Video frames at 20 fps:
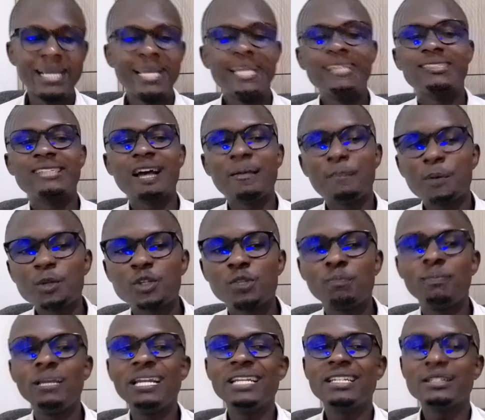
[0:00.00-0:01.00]
Is there a
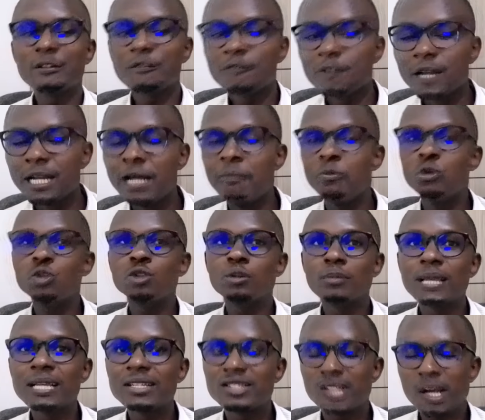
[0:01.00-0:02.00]
possibility of William Ruto
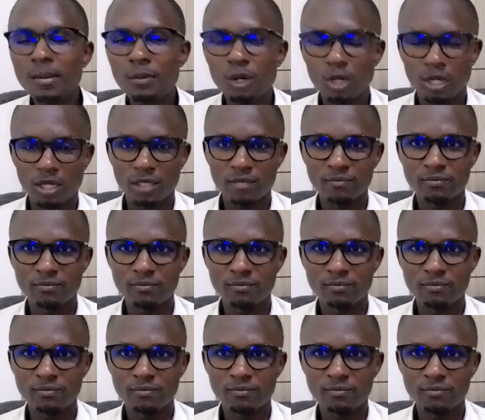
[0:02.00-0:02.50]
being summoned